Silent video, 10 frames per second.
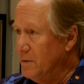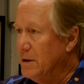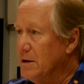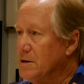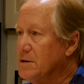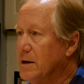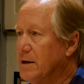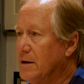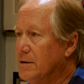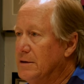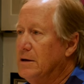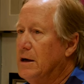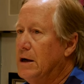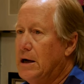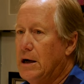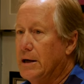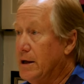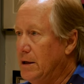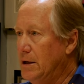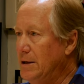because mm-hmm. they go, uh, I
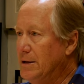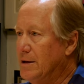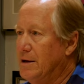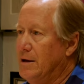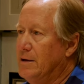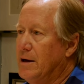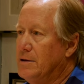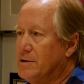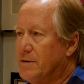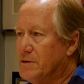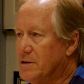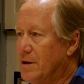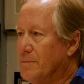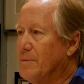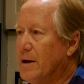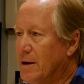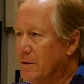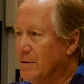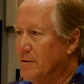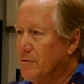got to eat, and I just have to sell them.
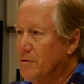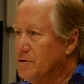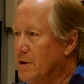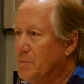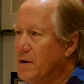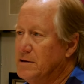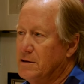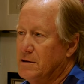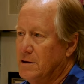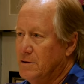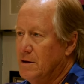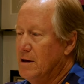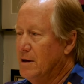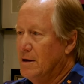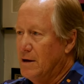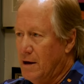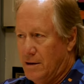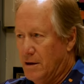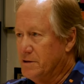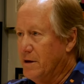And well, who's going to pay six hundred? I'll,
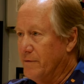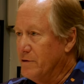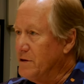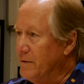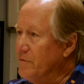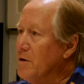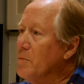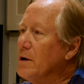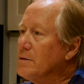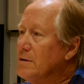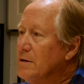I'll sell it for seventy-five bucks.